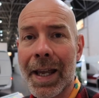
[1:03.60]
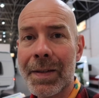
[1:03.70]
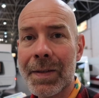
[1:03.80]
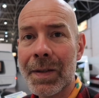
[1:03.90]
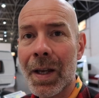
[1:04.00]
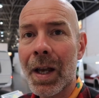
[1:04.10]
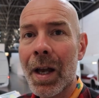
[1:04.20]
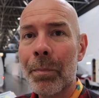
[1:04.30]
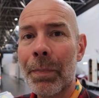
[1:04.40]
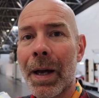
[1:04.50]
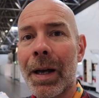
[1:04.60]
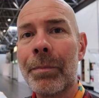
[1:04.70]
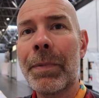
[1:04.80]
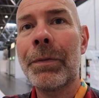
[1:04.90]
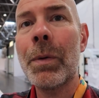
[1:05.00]
KS. But
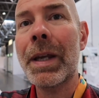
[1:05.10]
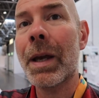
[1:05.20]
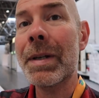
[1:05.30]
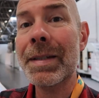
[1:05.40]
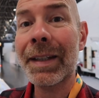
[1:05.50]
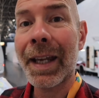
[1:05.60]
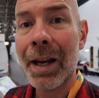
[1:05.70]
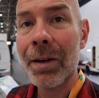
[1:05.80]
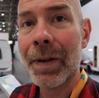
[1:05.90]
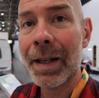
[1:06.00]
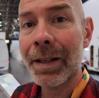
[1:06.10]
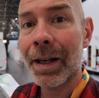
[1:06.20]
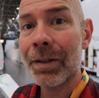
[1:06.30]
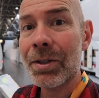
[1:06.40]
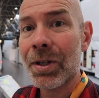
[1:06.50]
before we go into the caravan,
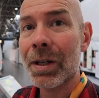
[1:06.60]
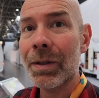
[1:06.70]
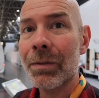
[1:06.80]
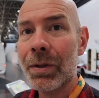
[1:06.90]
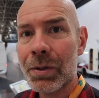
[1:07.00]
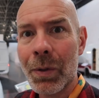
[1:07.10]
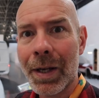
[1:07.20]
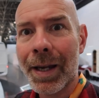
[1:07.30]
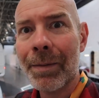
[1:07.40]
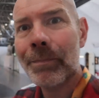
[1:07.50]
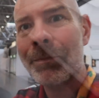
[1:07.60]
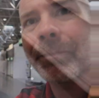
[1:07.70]
I'm going to show you the toilet.